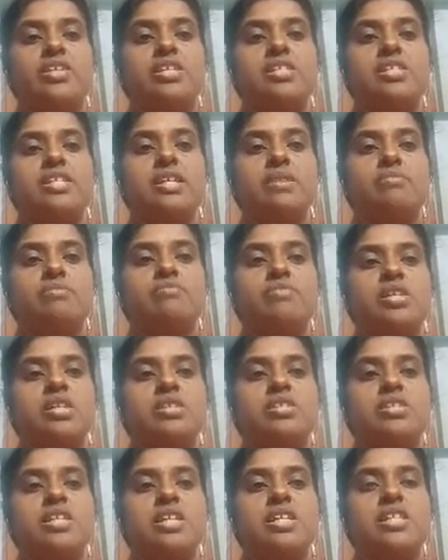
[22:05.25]
some
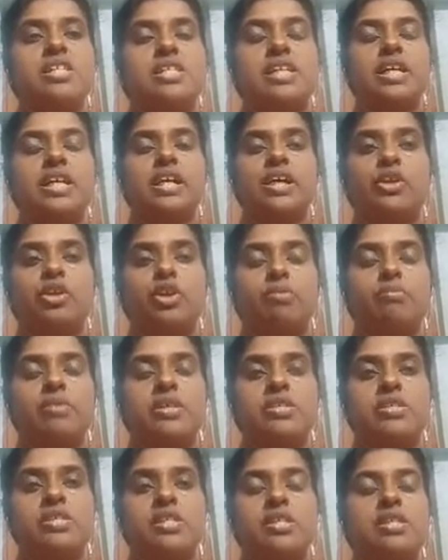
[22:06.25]
6
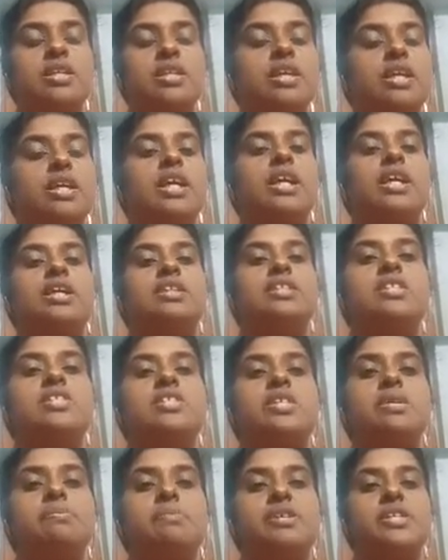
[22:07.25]
arguments. This
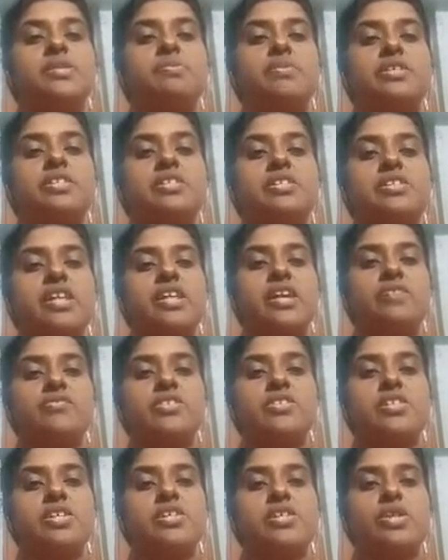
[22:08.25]
replace method is
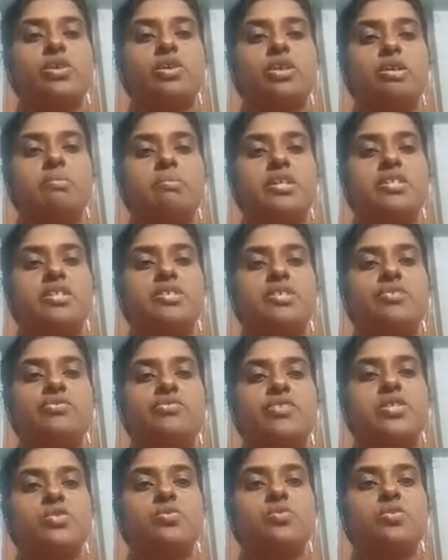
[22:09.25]
having 6 arguments.
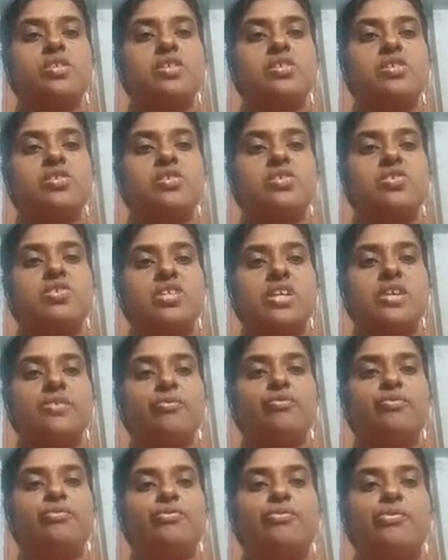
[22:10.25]
First one is string,
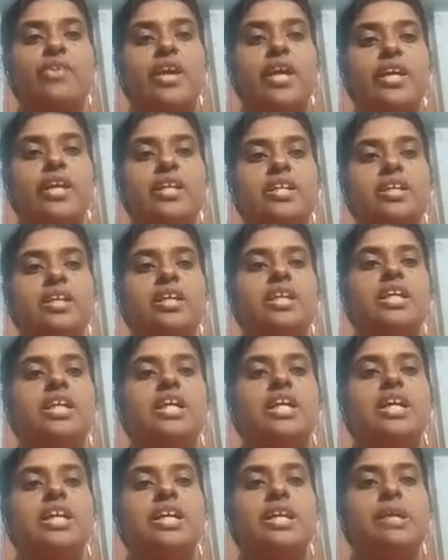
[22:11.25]
find,
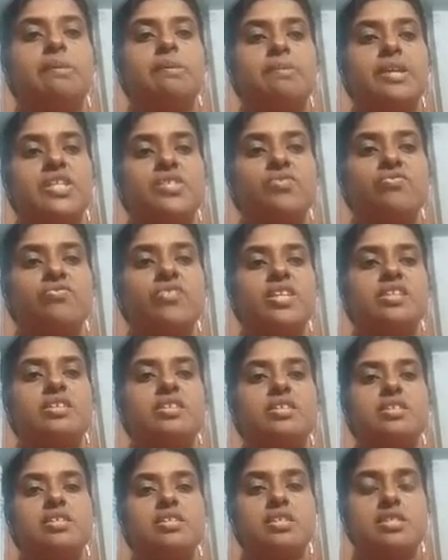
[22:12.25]
replace with,
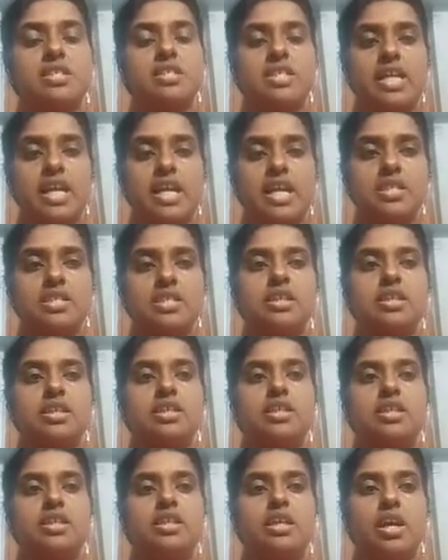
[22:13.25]
start,
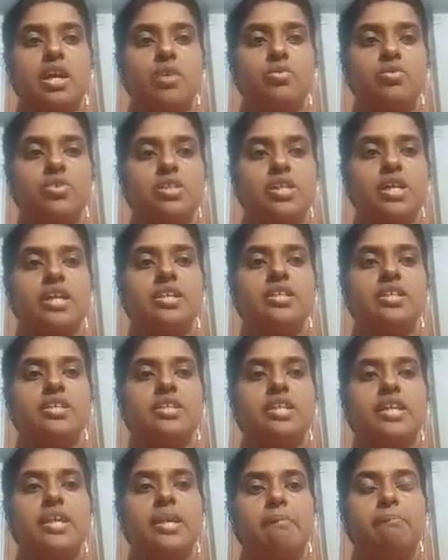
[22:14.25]
count and
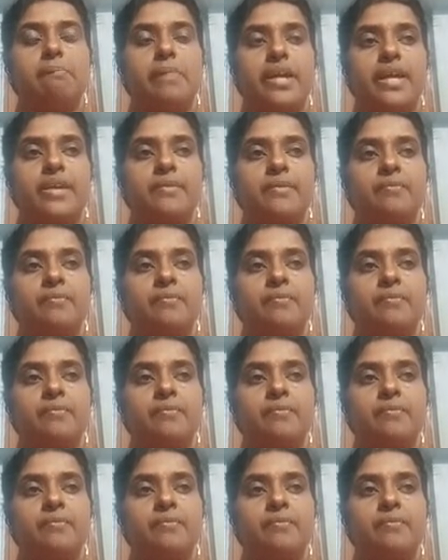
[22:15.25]
compare.